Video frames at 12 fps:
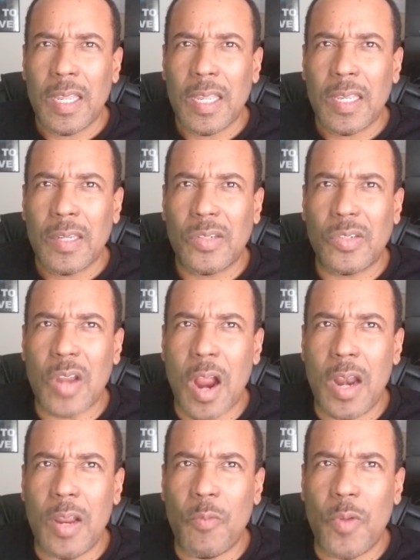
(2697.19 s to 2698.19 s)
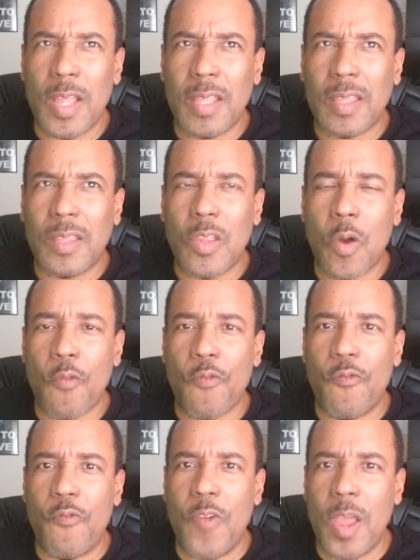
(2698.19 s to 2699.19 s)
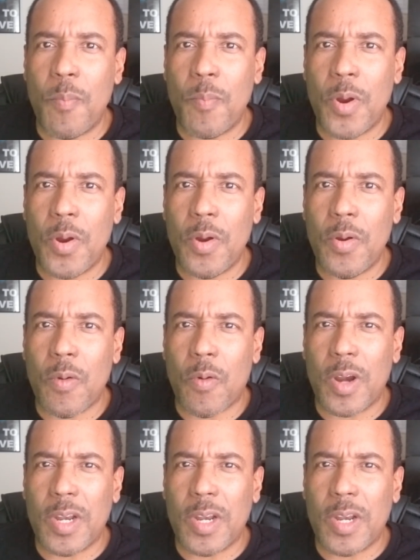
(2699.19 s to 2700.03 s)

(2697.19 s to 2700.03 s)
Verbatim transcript: starting with November or